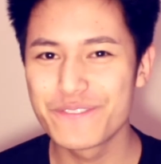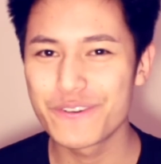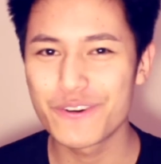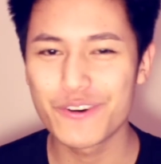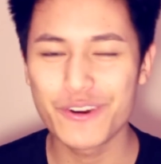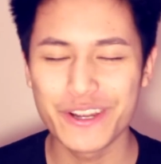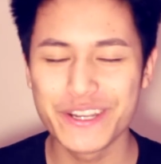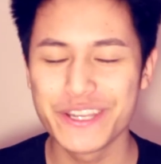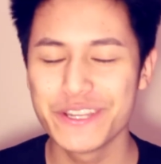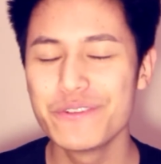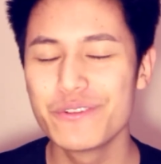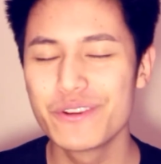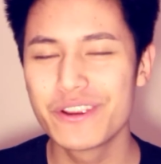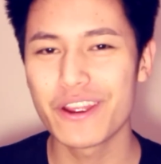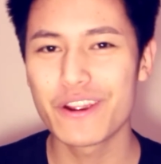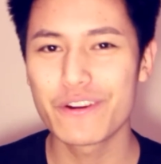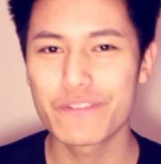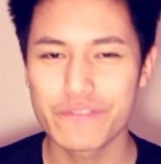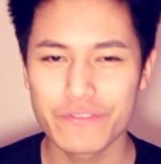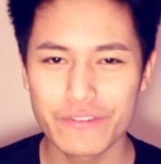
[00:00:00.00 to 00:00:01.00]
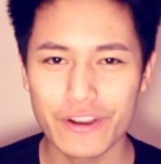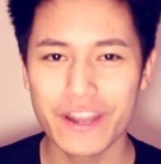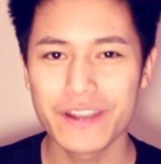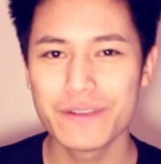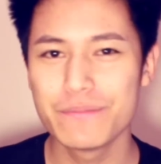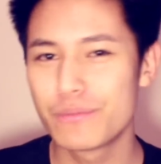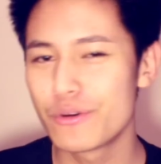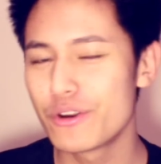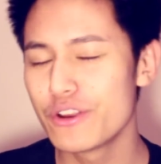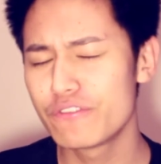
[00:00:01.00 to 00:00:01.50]
for a new
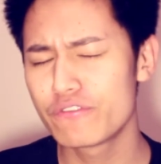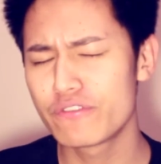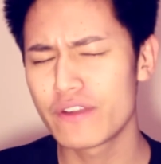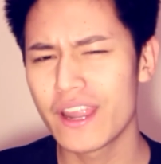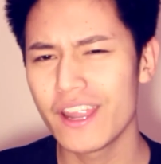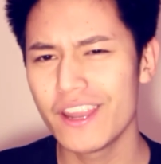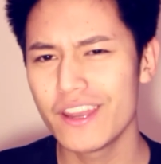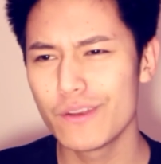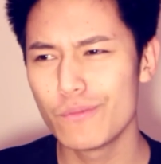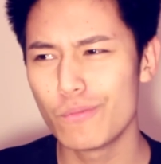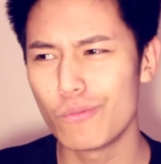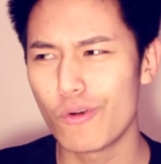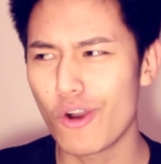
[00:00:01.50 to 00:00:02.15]
girlfriend, boyfriend,